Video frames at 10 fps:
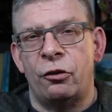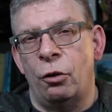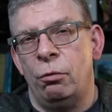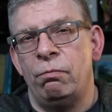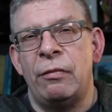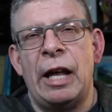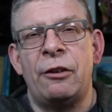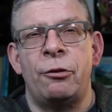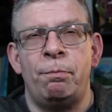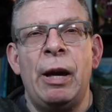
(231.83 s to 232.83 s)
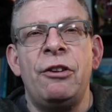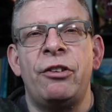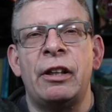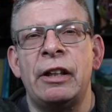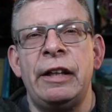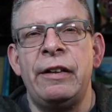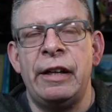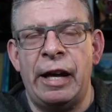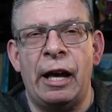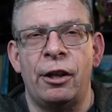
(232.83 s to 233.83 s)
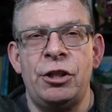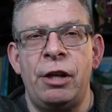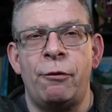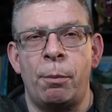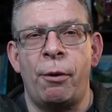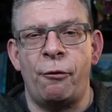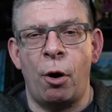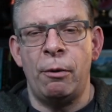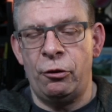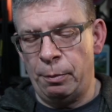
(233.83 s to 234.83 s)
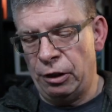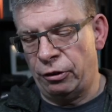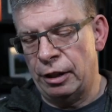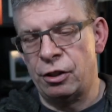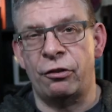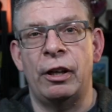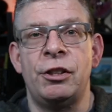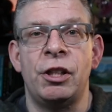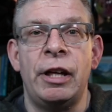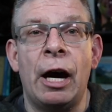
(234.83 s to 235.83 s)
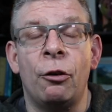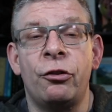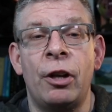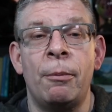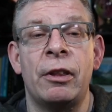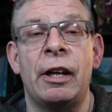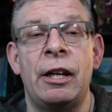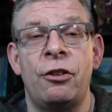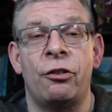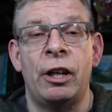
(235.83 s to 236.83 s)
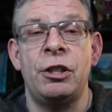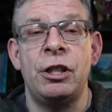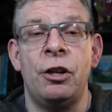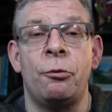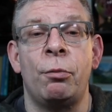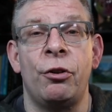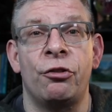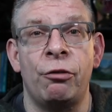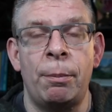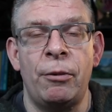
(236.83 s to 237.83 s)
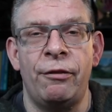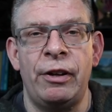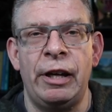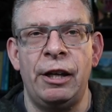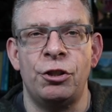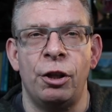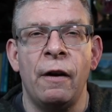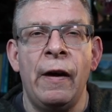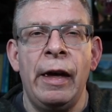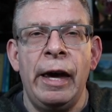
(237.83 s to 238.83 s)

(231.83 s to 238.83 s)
So that's basically the analogy for performance-based legislation. Now, some of the legislation is prescriptive in nature.